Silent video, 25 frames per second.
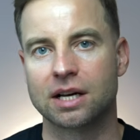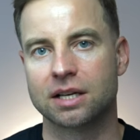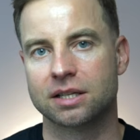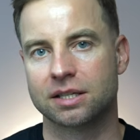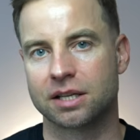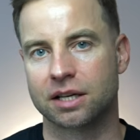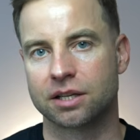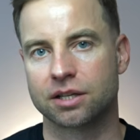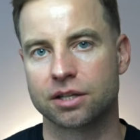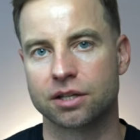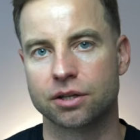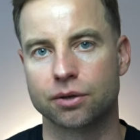
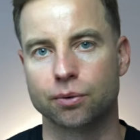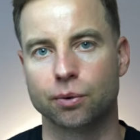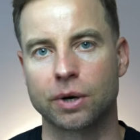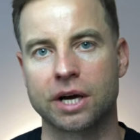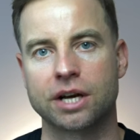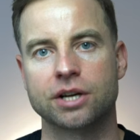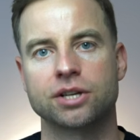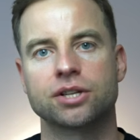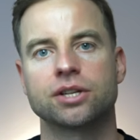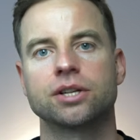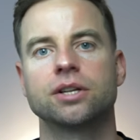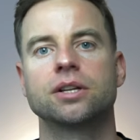such
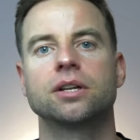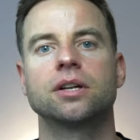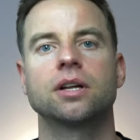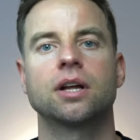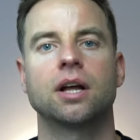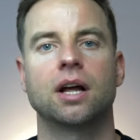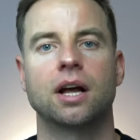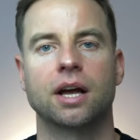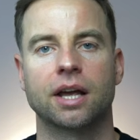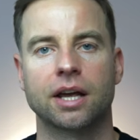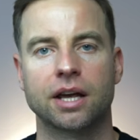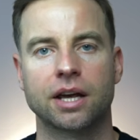
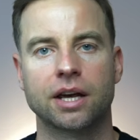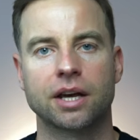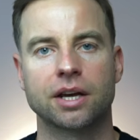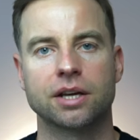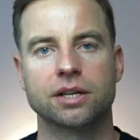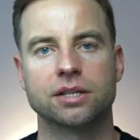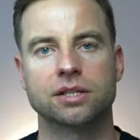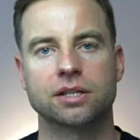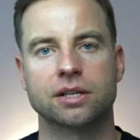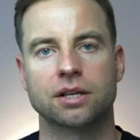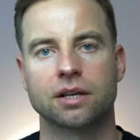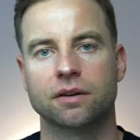situation
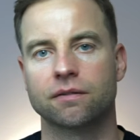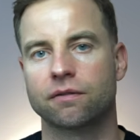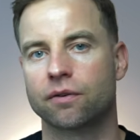is,